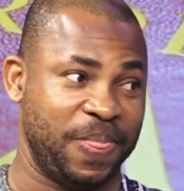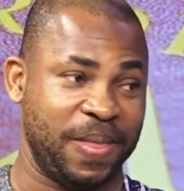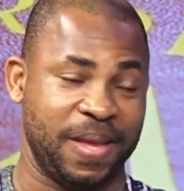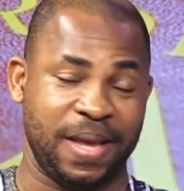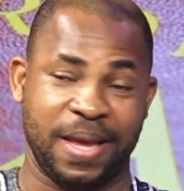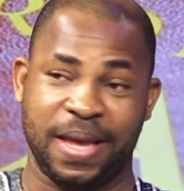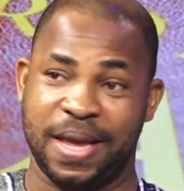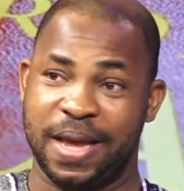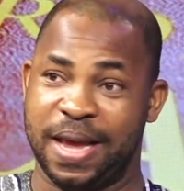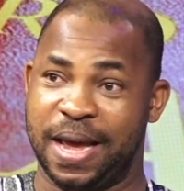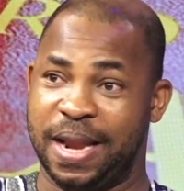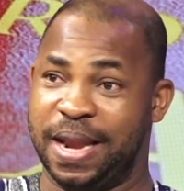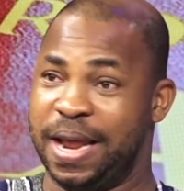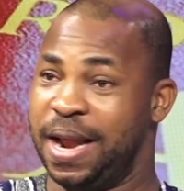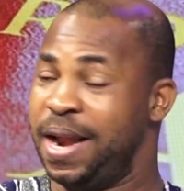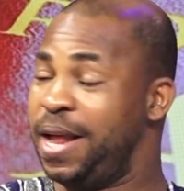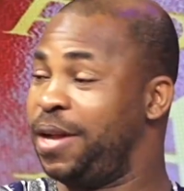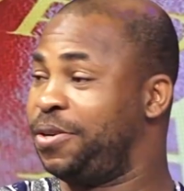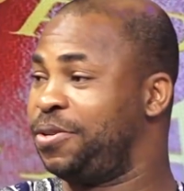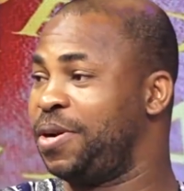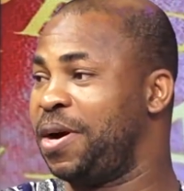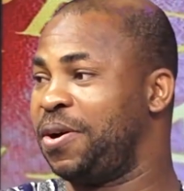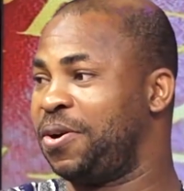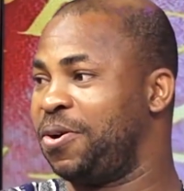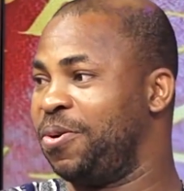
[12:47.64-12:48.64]
And the
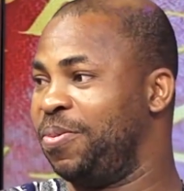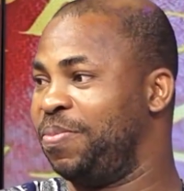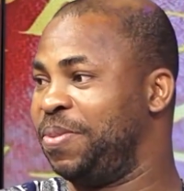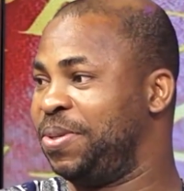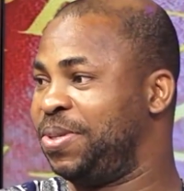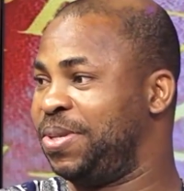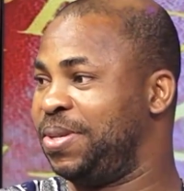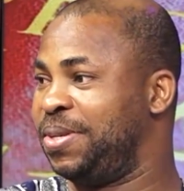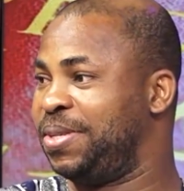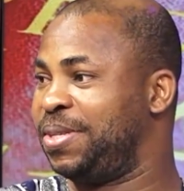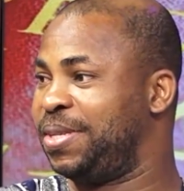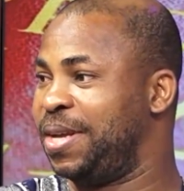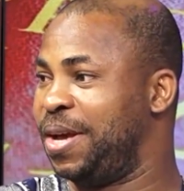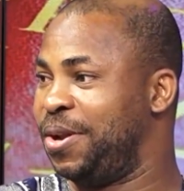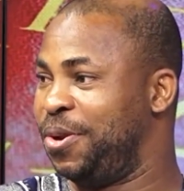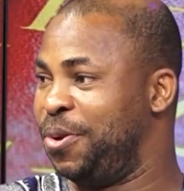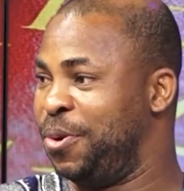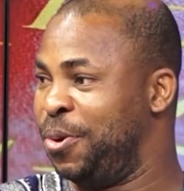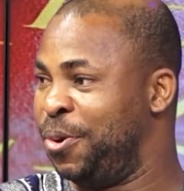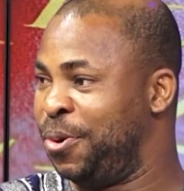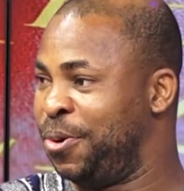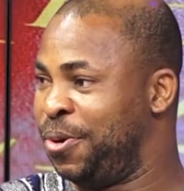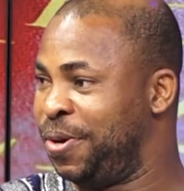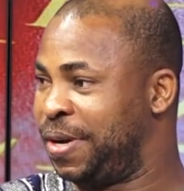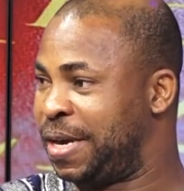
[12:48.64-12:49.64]
Electoral Commission said,
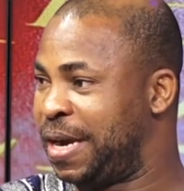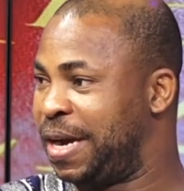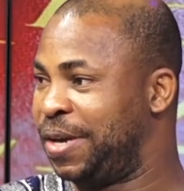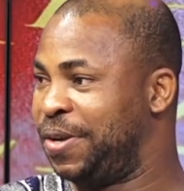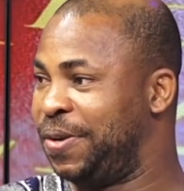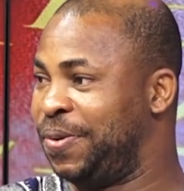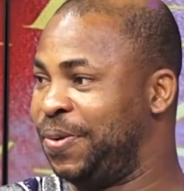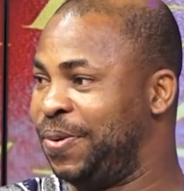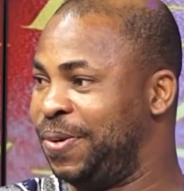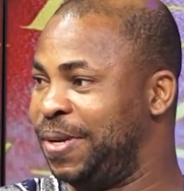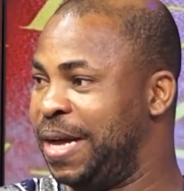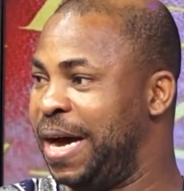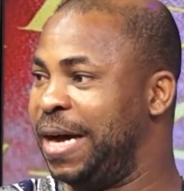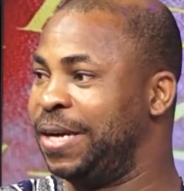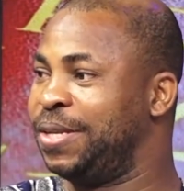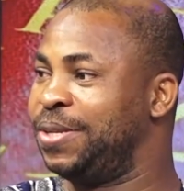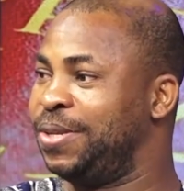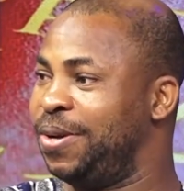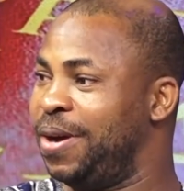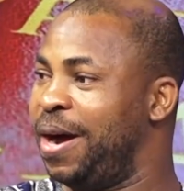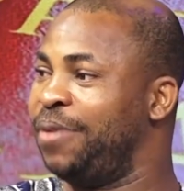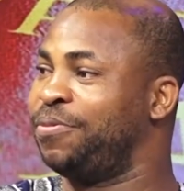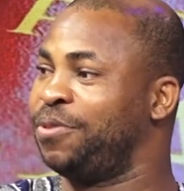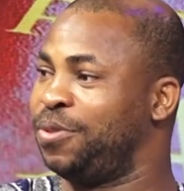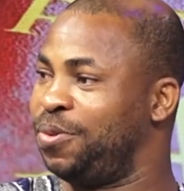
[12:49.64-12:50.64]
no, you can't do that. You
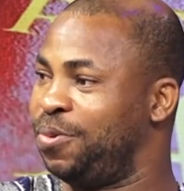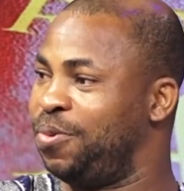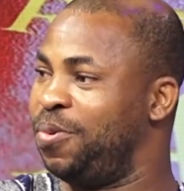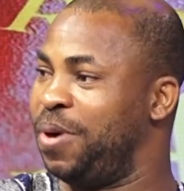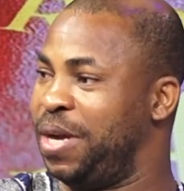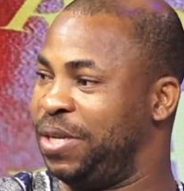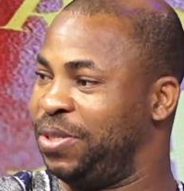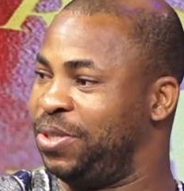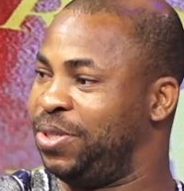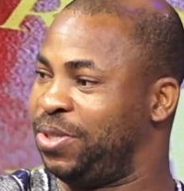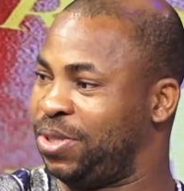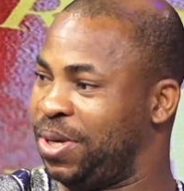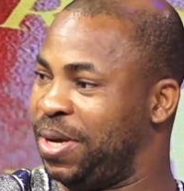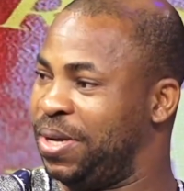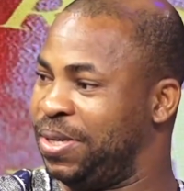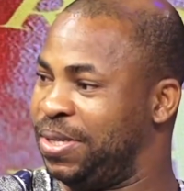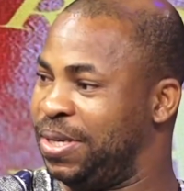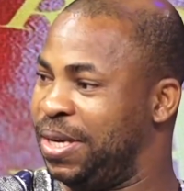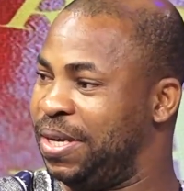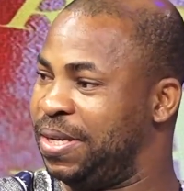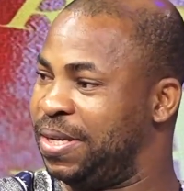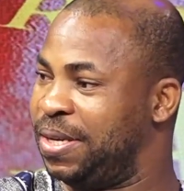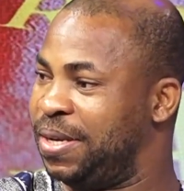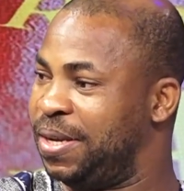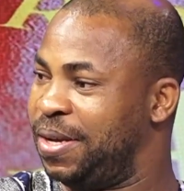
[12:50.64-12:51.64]
have to go and change it.
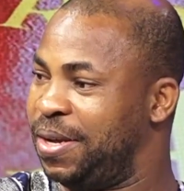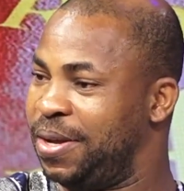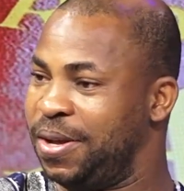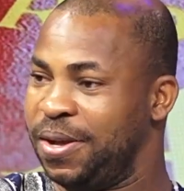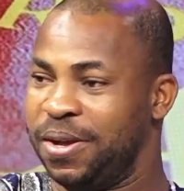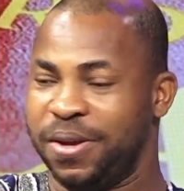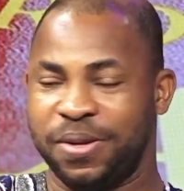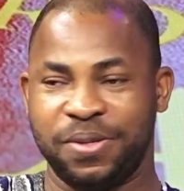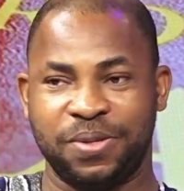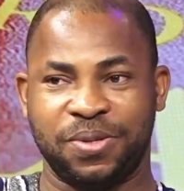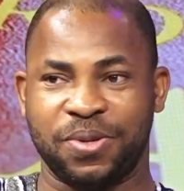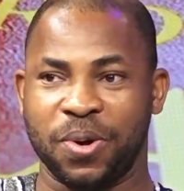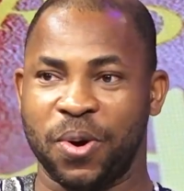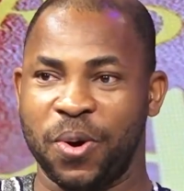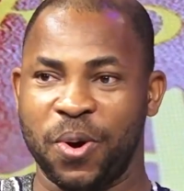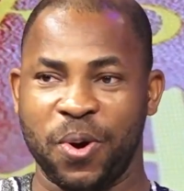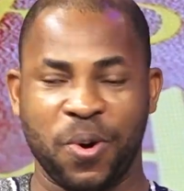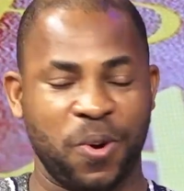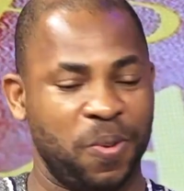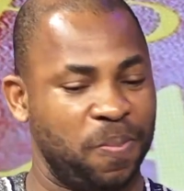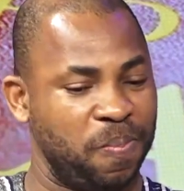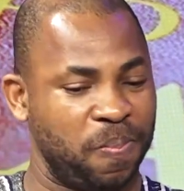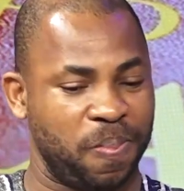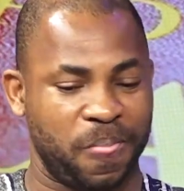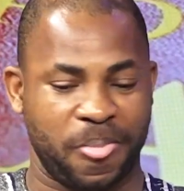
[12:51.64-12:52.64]
So
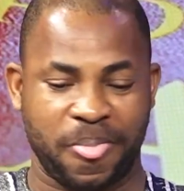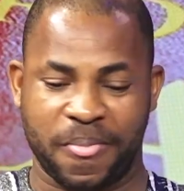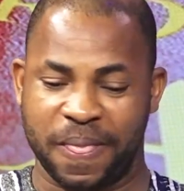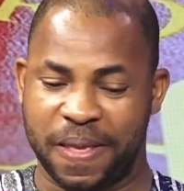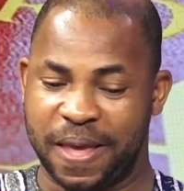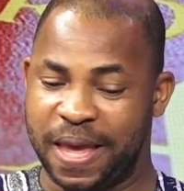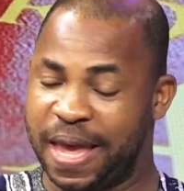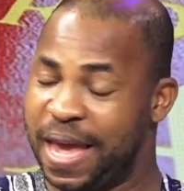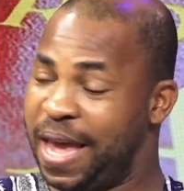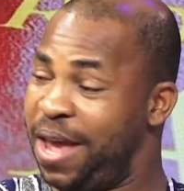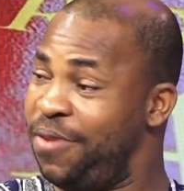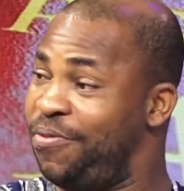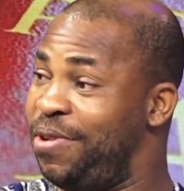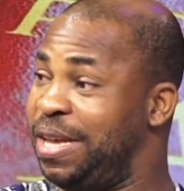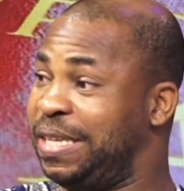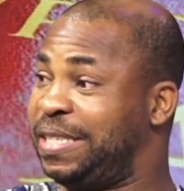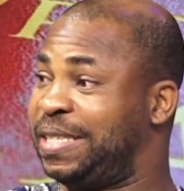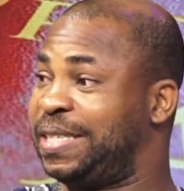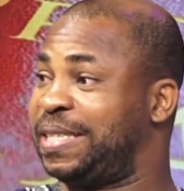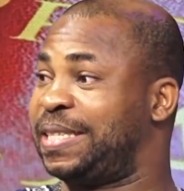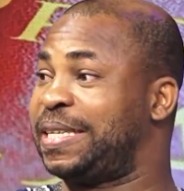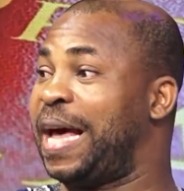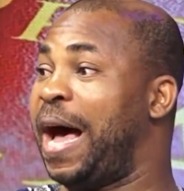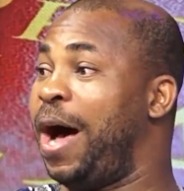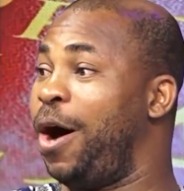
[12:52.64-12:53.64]
even
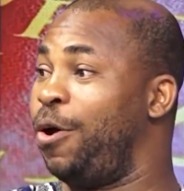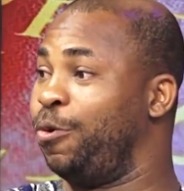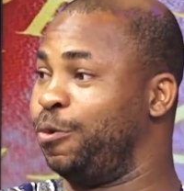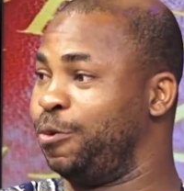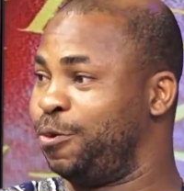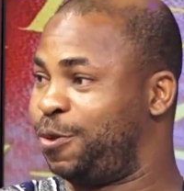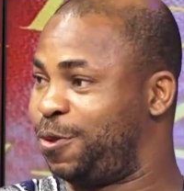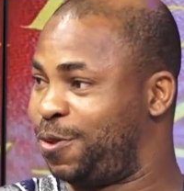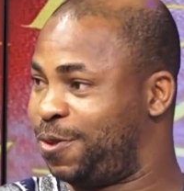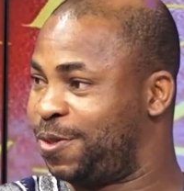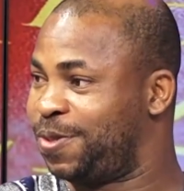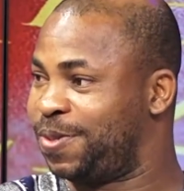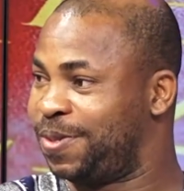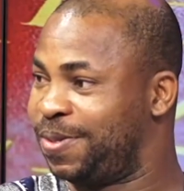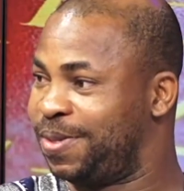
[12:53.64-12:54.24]
sounds,